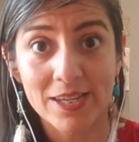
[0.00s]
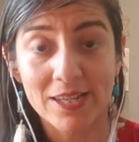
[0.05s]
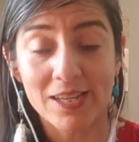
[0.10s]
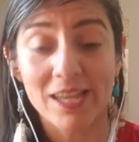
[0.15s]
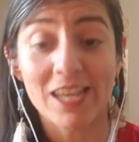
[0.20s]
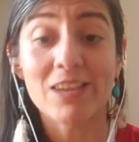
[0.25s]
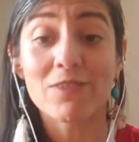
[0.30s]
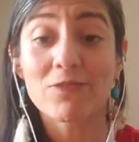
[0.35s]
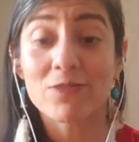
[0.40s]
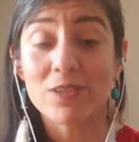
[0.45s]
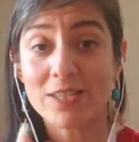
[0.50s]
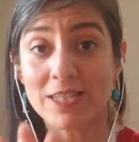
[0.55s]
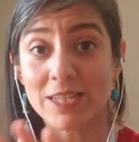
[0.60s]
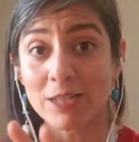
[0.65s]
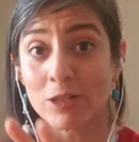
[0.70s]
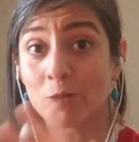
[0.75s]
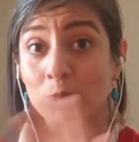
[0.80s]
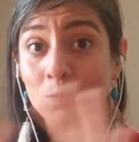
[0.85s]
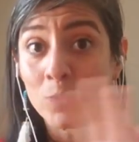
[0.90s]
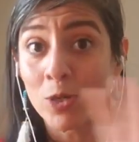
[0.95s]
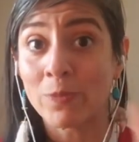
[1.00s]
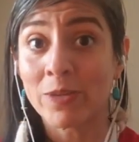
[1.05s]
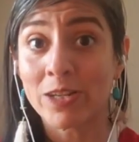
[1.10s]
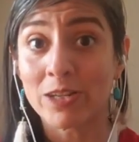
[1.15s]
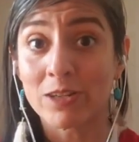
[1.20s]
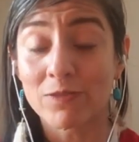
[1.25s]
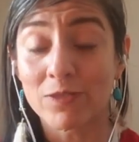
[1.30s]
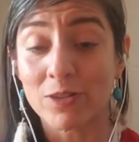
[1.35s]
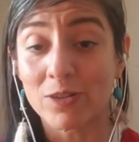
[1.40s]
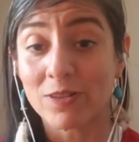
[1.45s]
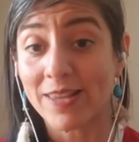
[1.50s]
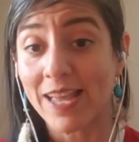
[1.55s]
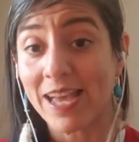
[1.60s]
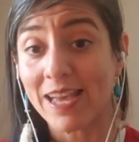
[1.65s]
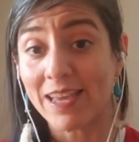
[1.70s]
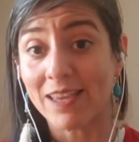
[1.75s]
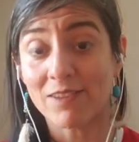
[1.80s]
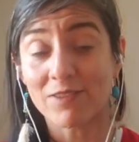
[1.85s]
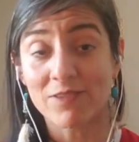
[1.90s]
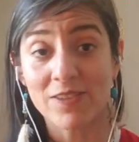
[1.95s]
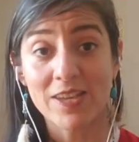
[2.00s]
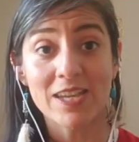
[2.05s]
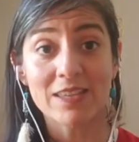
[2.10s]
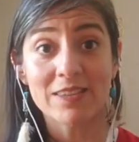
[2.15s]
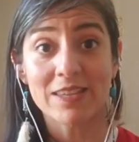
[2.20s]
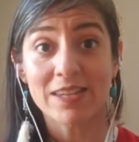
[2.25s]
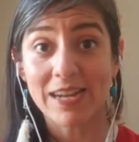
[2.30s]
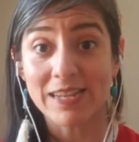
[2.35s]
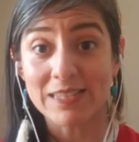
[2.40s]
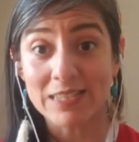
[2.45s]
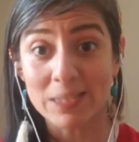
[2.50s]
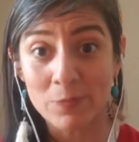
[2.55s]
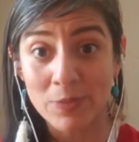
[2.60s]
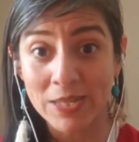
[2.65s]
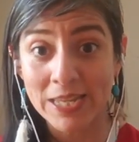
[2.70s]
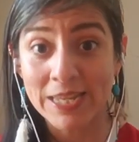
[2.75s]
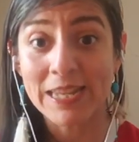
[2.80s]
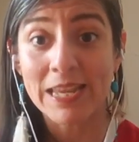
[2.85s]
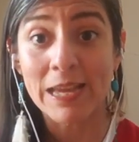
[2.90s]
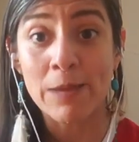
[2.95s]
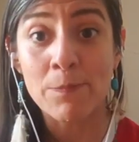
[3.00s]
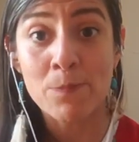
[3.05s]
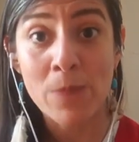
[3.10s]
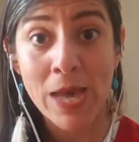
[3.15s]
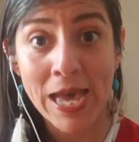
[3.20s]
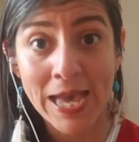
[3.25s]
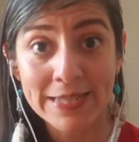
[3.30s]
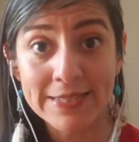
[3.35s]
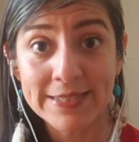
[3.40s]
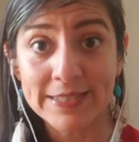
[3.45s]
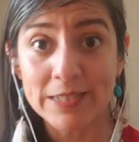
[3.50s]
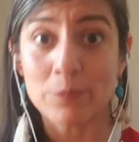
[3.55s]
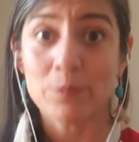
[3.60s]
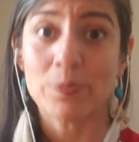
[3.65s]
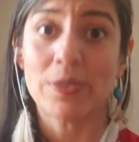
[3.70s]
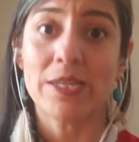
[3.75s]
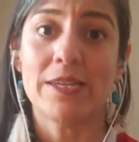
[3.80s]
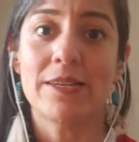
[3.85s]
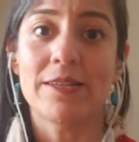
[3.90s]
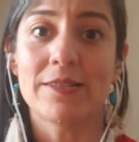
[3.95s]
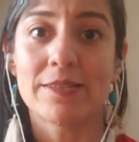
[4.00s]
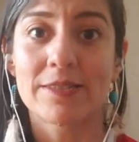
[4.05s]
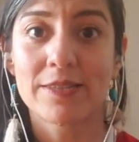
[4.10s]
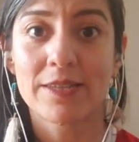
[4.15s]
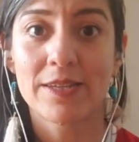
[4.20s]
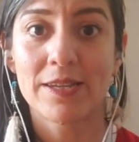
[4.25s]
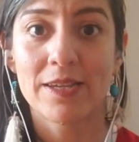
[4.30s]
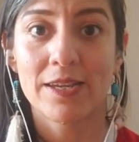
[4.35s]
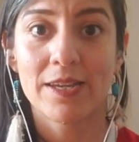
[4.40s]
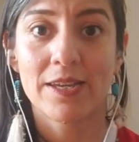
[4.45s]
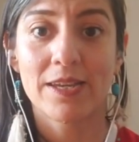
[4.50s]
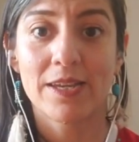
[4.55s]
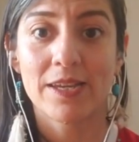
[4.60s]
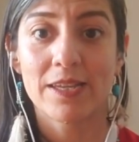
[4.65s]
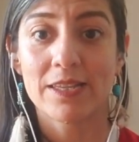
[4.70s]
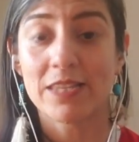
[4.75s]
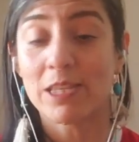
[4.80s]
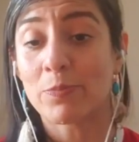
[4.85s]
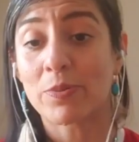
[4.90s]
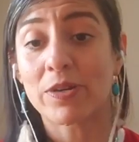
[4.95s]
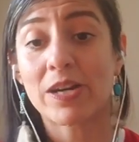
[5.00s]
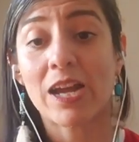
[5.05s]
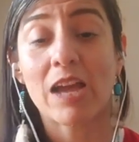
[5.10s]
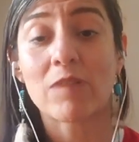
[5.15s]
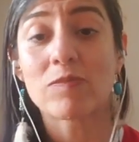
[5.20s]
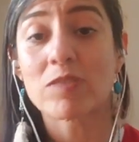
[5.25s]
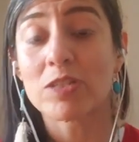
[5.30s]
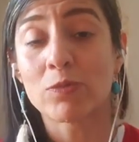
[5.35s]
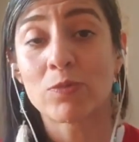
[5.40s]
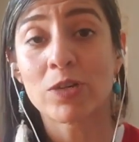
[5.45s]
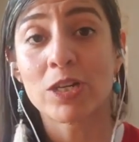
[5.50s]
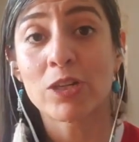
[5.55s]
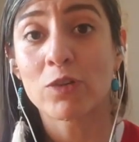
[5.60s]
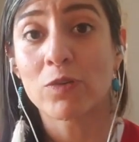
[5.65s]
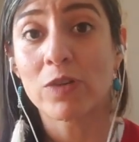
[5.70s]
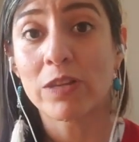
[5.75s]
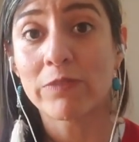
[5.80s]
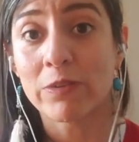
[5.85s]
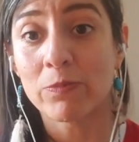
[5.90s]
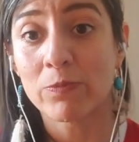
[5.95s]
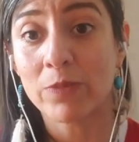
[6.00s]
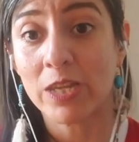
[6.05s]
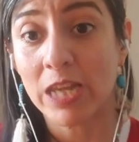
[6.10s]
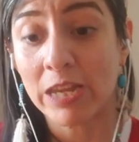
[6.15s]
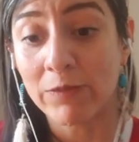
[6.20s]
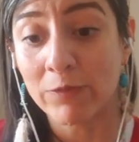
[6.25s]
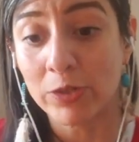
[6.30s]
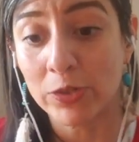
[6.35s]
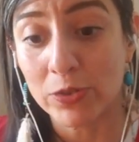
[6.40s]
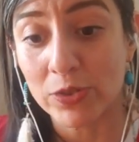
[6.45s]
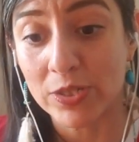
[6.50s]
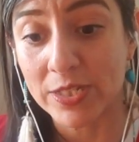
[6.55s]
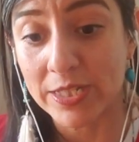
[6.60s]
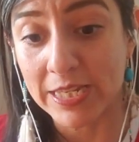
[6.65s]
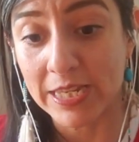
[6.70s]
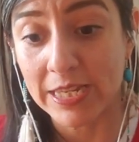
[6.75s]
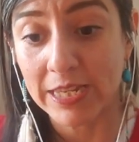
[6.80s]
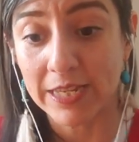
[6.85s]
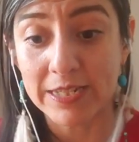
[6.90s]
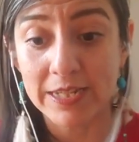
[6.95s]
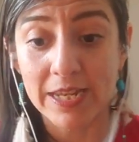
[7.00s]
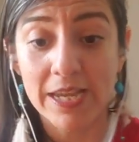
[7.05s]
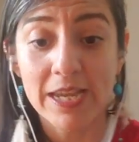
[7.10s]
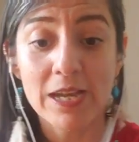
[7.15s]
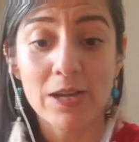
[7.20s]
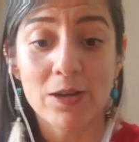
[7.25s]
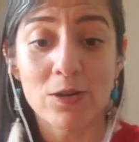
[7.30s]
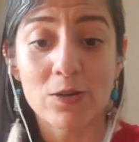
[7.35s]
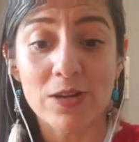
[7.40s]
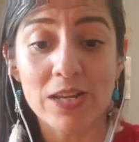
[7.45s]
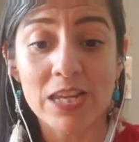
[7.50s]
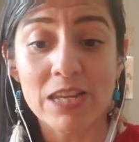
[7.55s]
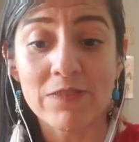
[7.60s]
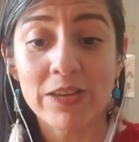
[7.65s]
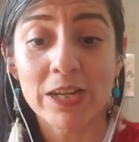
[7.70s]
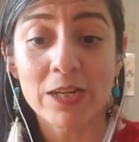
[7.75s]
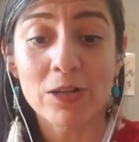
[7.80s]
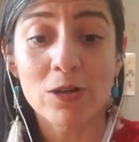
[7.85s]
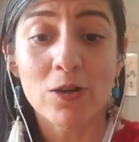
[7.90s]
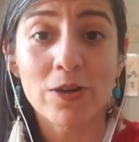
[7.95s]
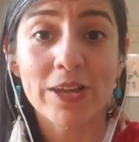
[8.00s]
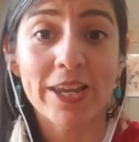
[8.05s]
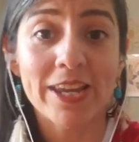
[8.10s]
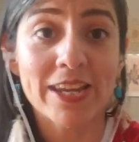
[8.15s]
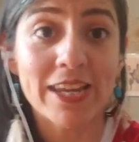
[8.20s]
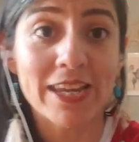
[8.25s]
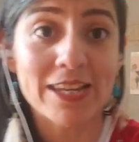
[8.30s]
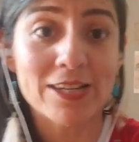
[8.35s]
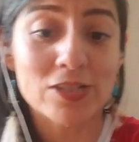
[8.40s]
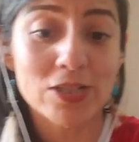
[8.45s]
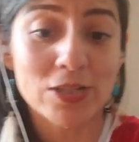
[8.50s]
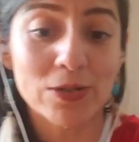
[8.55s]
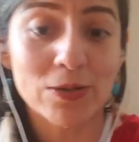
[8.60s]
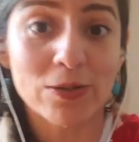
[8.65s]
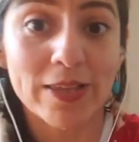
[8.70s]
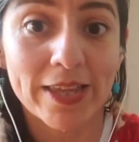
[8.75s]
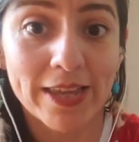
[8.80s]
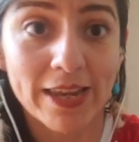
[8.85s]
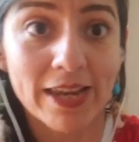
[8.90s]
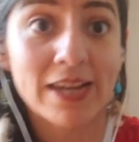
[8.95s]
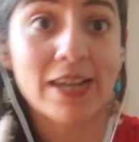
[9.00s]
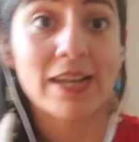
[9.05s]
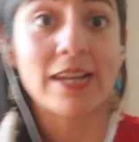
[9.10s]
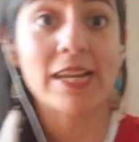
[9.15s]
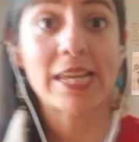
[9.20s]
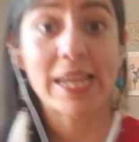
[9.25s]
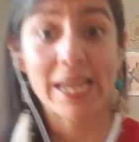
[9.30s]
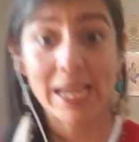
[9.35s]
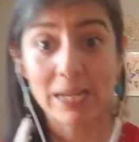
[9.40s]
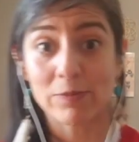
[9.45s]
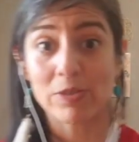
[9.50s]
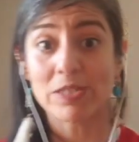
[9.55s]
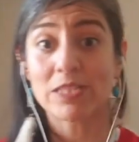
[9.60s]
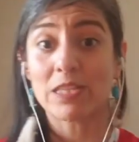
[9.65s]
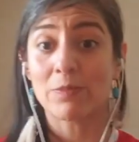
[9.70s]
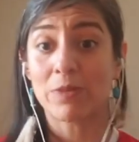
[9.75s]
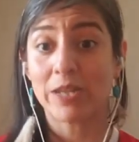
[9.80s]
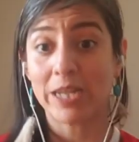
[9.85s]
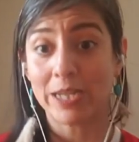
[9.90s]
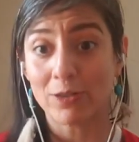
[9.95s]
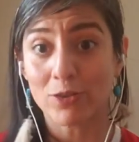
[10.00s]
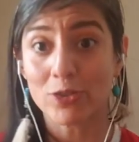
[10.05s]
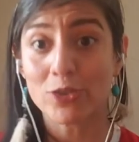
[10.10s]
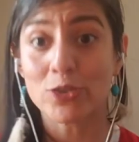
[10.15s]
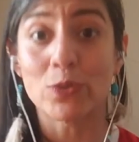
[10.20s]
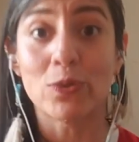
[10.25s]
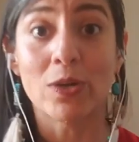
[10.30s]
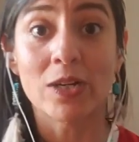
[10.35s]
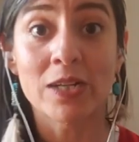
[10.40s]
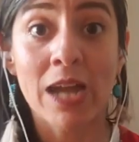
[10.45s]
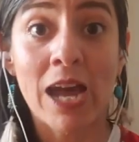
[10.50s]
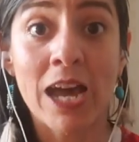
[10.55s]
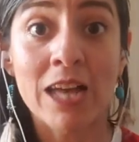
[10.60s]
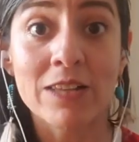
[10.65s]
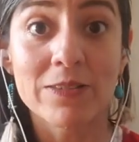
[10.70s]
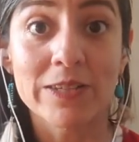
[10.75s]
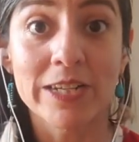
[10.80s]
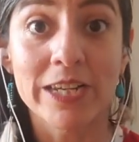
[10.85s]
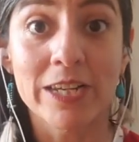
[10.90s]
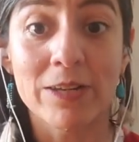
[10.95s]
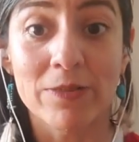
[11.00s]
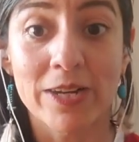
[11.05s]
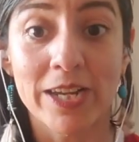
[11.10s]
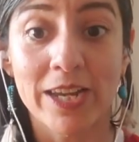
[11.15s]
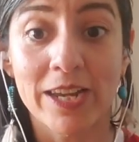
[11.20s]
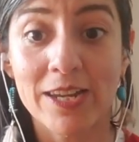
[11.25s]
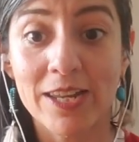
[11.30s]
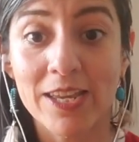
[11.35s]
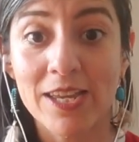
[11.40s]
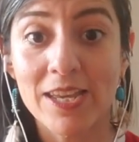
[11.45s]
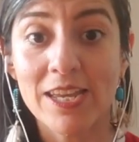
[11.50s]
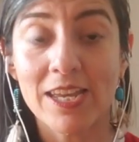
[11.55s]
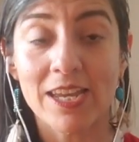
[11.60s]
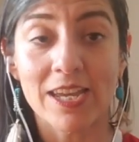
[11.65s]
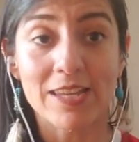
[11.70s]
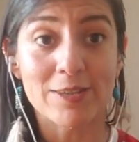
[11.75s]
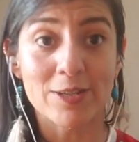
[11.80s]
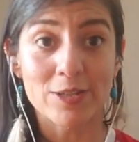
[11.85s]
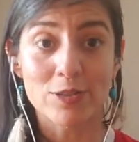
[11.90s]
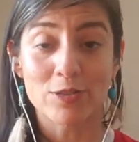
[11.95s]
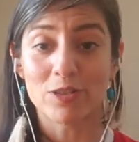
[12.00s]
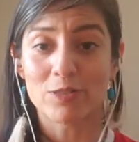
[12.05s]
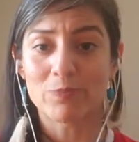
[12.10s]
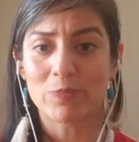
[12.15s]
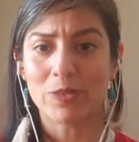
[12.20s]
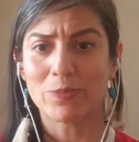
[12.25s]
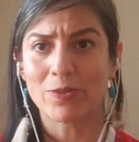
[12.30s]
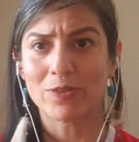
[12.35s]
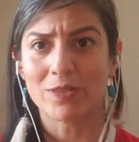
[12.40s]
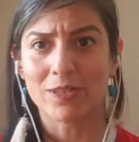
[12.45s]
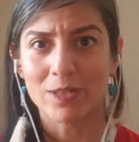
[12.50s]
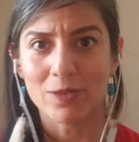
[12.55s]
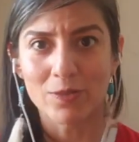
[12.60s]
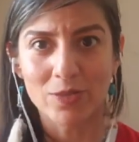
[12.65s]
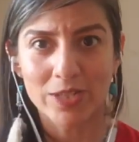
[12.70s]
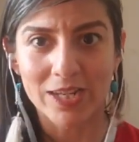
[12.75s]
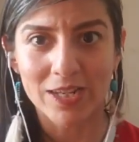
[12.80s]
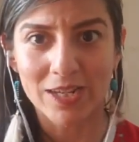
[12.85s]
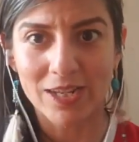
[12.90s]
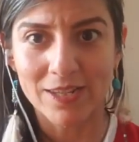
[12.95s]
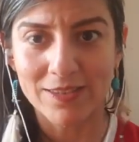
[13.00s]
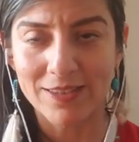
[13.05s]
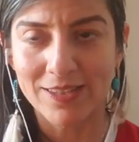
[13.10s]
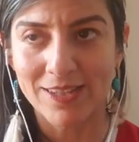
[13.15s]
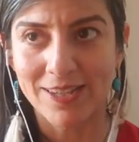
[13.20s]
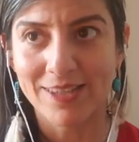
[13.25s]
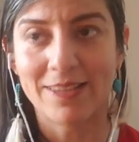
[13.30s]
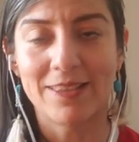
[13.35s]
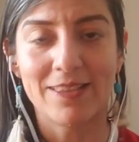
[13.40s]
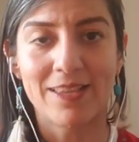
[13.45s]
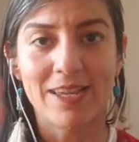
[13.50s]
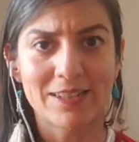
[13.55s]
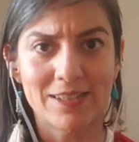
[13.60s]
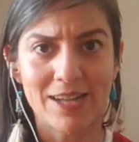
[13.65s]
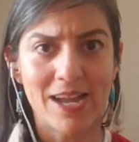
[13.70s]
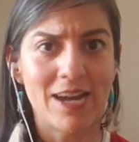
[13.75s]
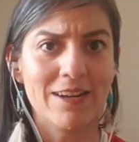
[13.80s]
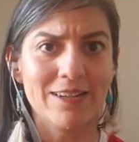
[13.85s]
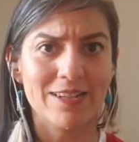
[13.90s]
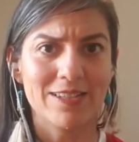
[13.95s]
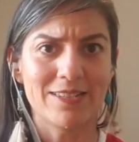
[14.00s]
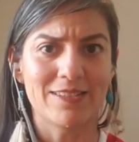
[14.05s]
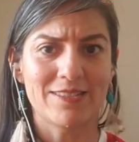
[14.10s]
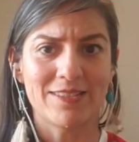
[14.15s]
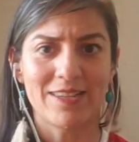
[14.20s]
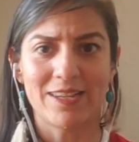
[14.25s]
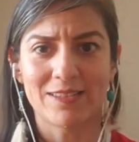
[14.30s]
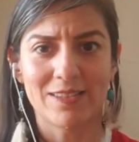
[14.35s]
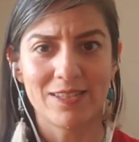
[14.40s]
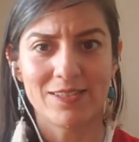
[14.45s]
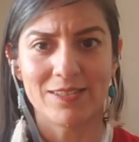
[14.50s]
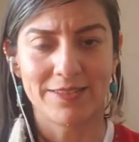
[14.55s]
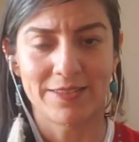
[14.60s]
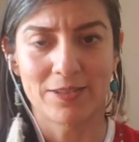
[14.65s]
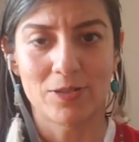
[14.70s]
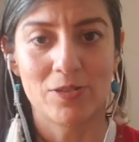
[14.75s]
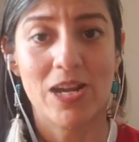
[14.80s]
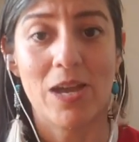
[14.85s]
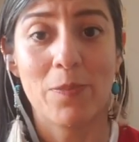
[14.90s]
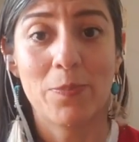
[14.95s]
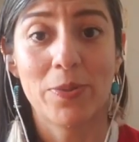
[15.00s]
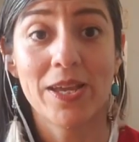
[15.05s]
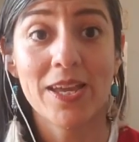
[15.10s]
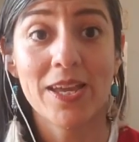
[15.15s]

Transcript: Every single moment of your life, there has been a masterpiece that perhaps you were not even able to see it. Or even going into, like, again, when somebody goes to a gallery, right? And there's those people that are looking at like an artist, is like, this is crap.